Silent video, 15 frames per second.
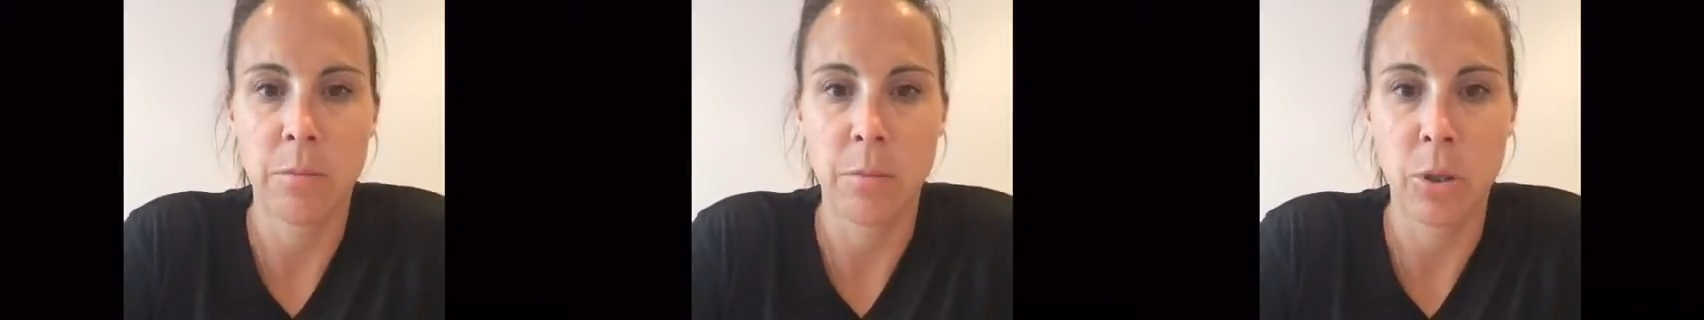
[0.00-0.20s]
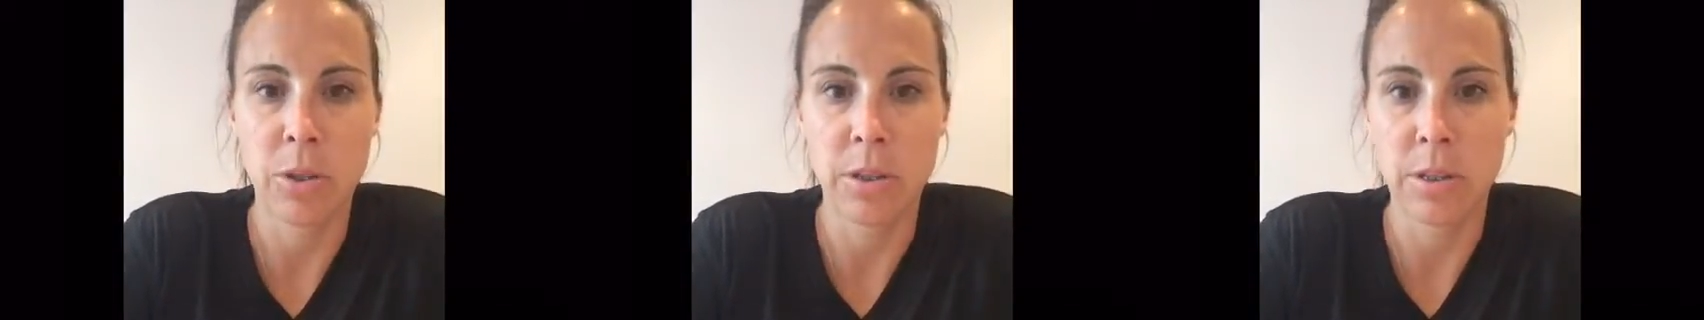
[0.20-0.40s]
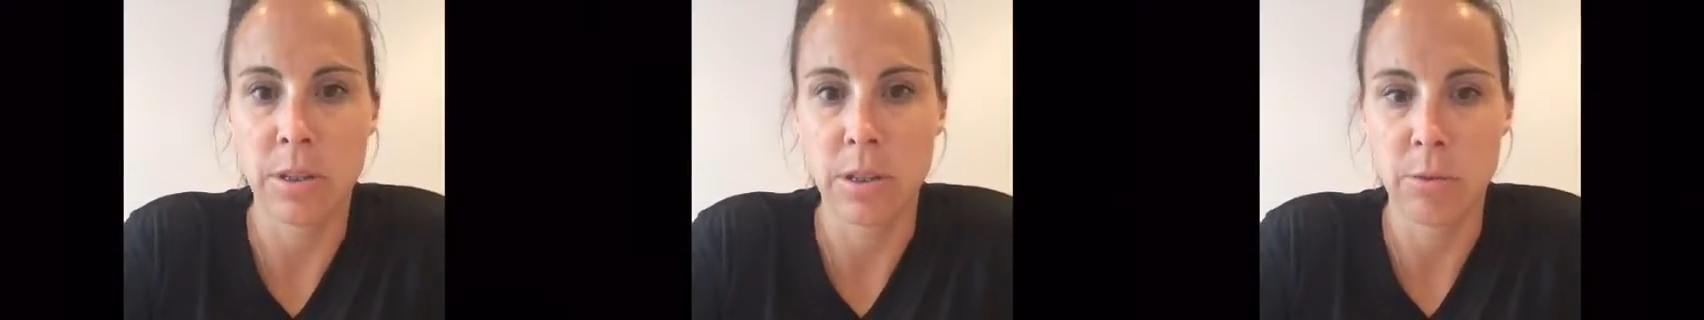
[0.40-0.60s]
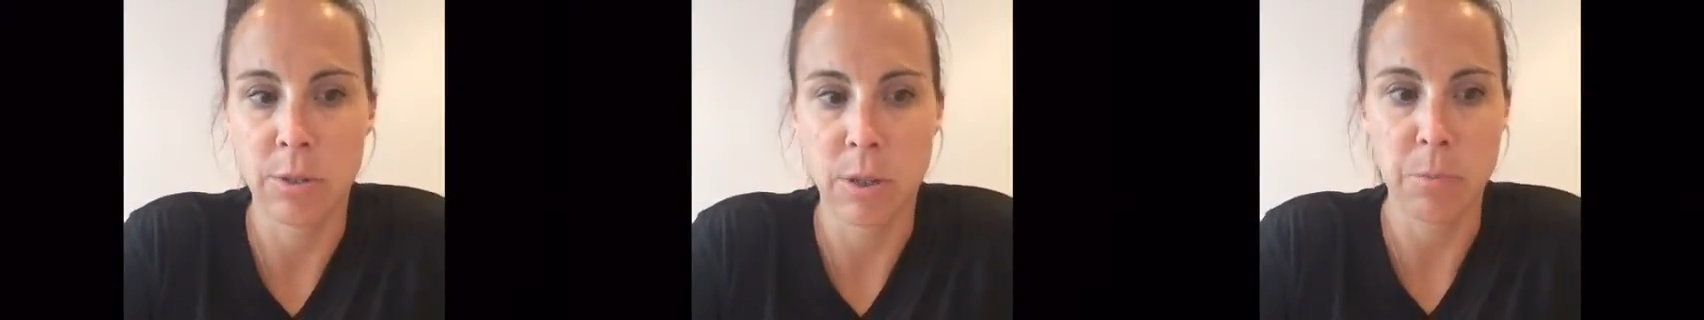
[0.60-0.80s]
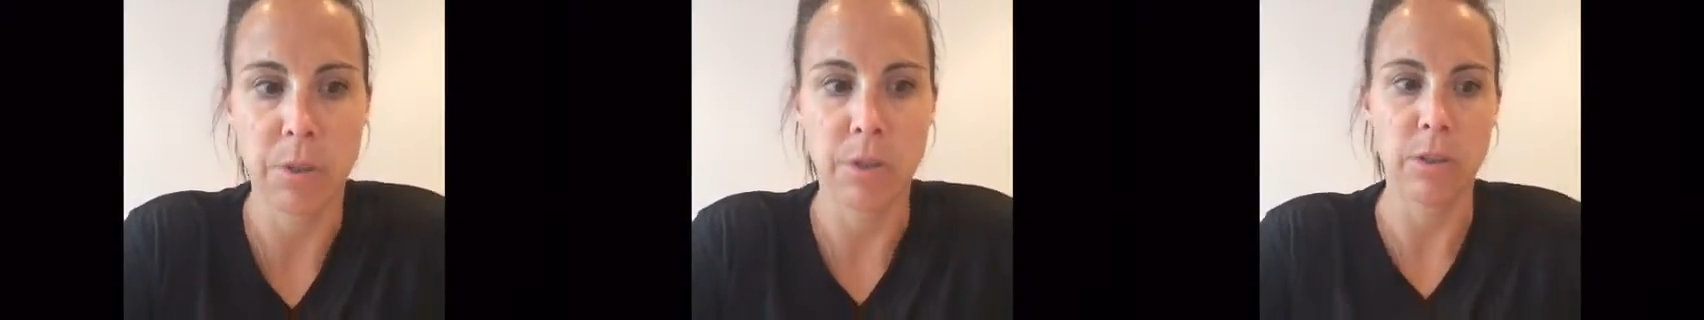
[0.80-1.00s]
a person's
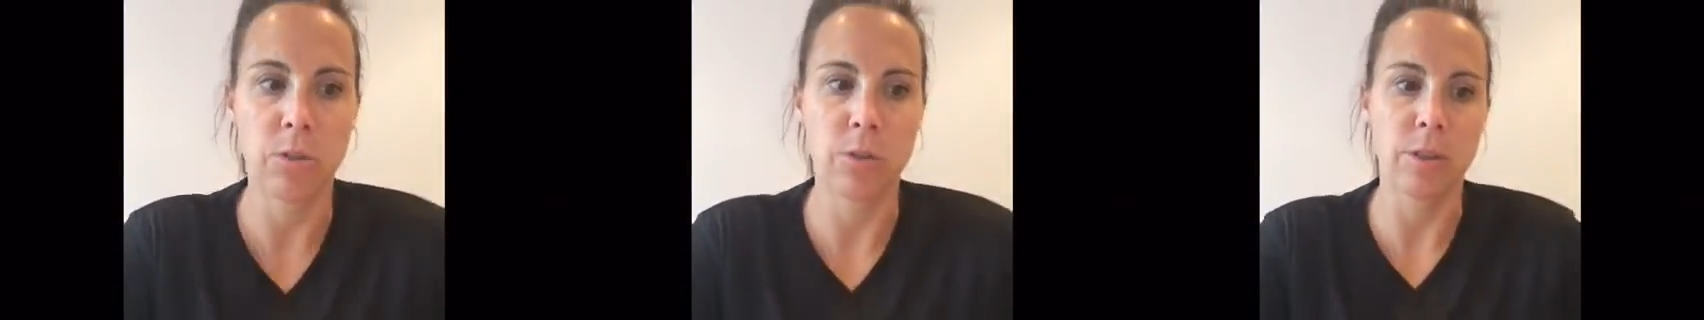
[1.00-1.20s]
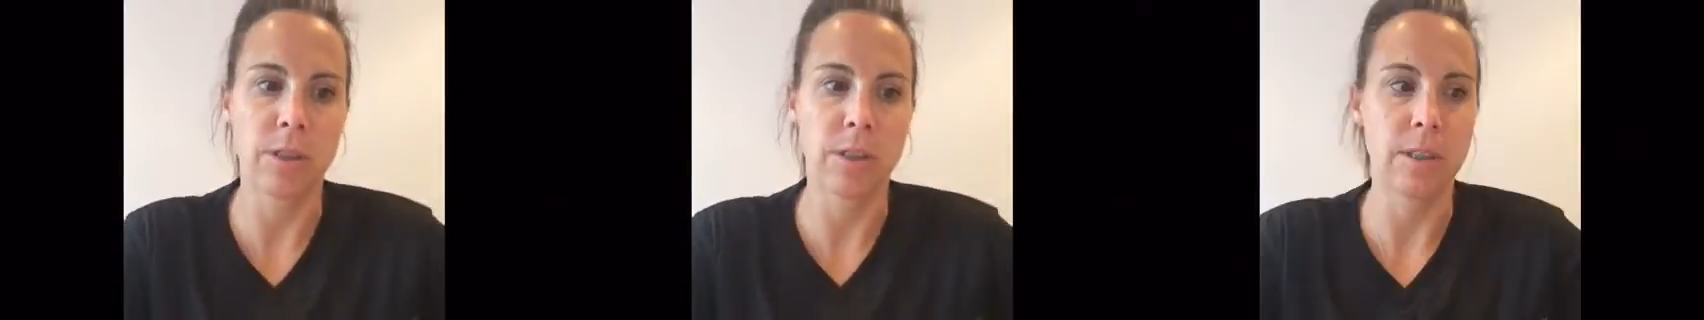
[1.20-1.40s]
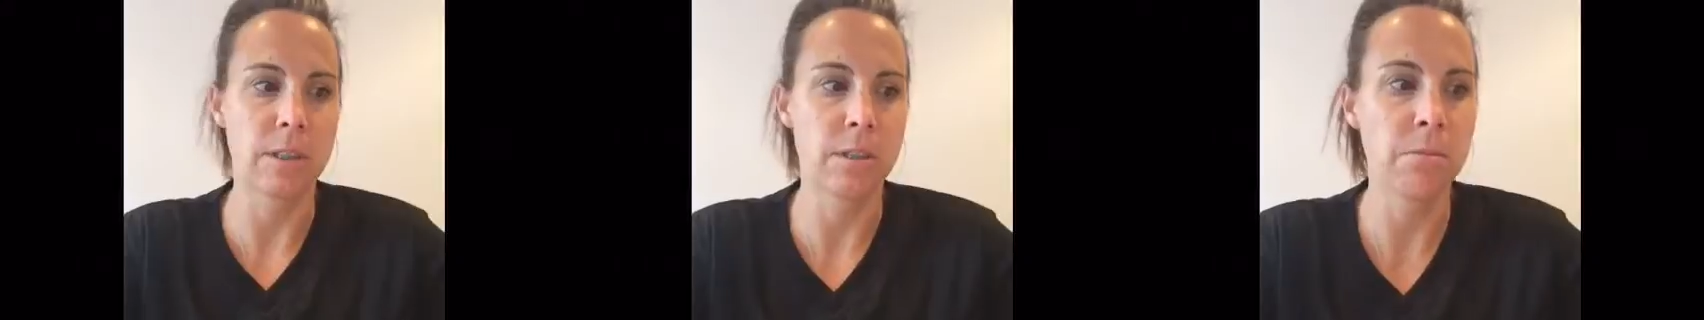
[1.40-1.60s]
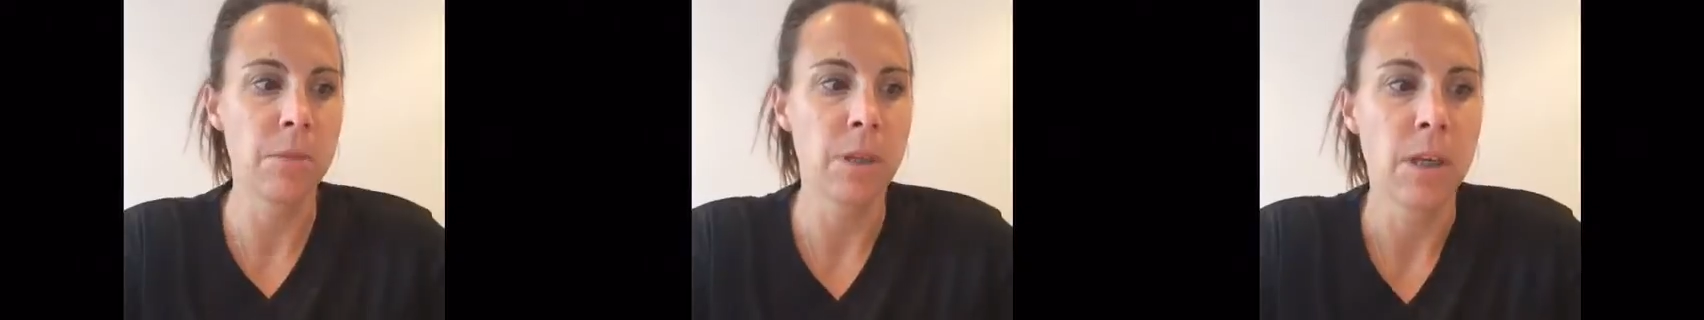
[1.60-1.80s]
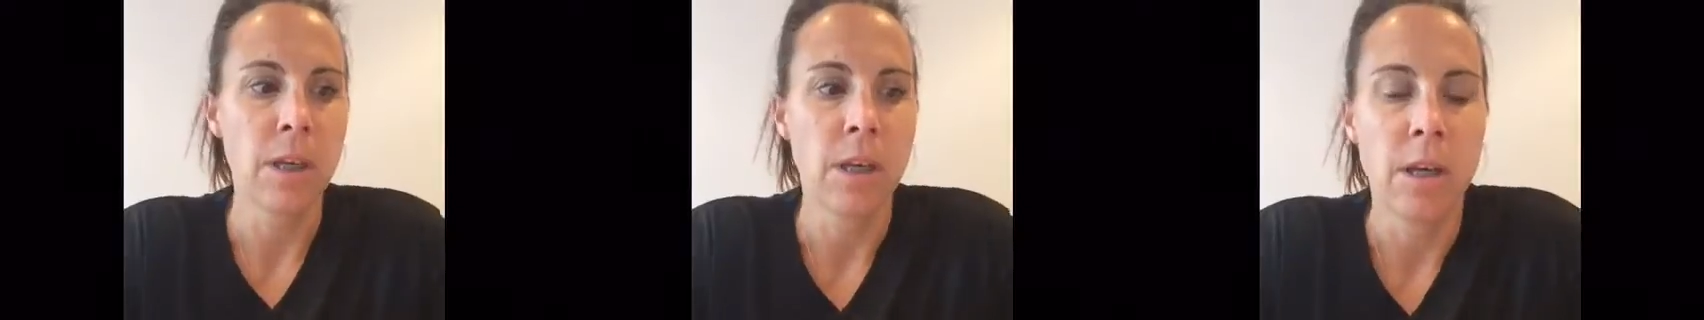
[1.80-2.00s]
respiratory system